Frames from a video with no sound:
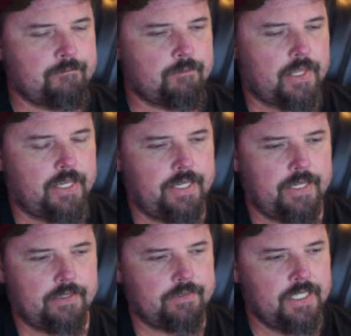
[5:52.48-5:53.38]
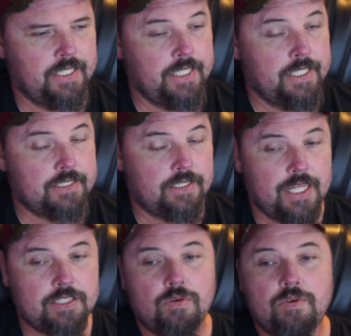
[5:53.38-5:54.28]
yeah. So
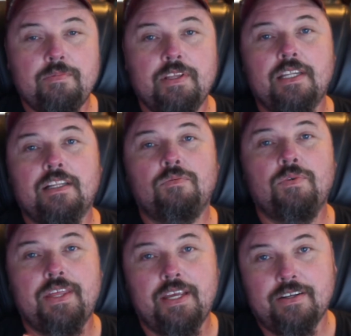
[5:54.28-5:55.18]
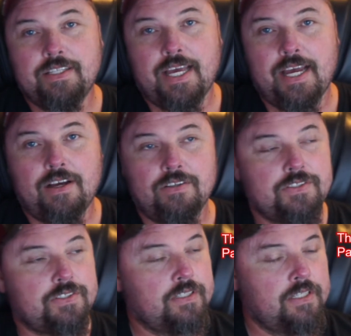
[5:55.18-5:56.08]
that's what we've been dealing with here at the
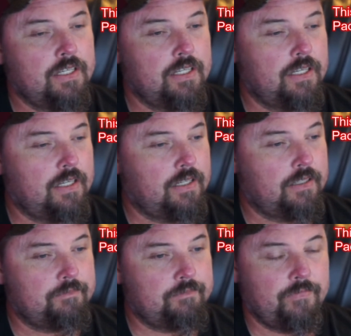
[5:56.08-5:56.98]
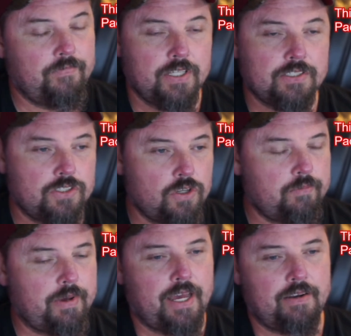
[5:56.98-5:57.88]
house. Felt so
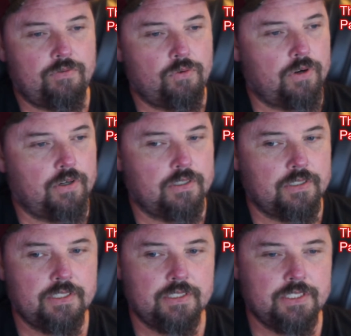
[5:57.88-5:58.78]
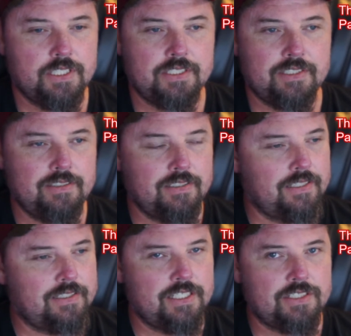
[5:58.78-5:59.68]
bad for her.
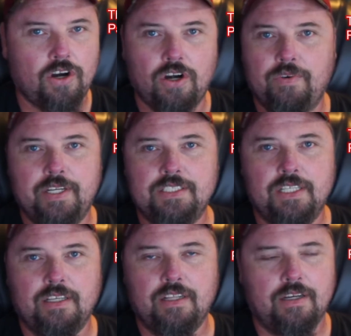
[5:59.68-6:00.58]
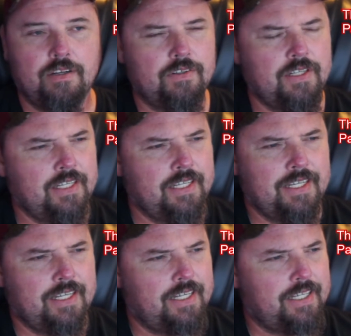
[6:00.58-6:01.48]
It's just heart-wrenching, you know.
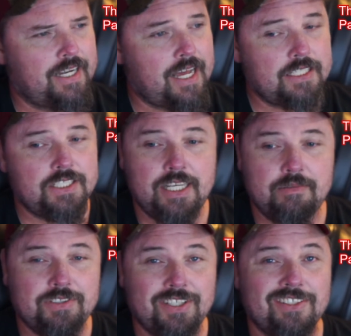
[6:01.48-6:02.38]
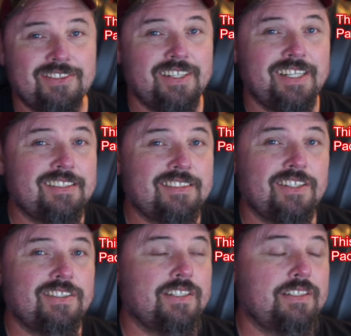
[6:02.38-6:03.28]
Not a cheap surgery. The
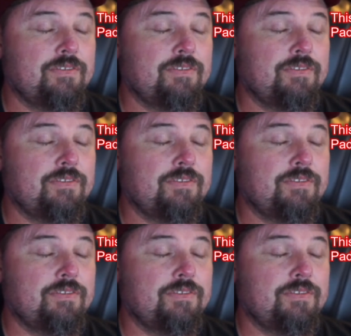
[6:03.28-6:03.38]
surgery was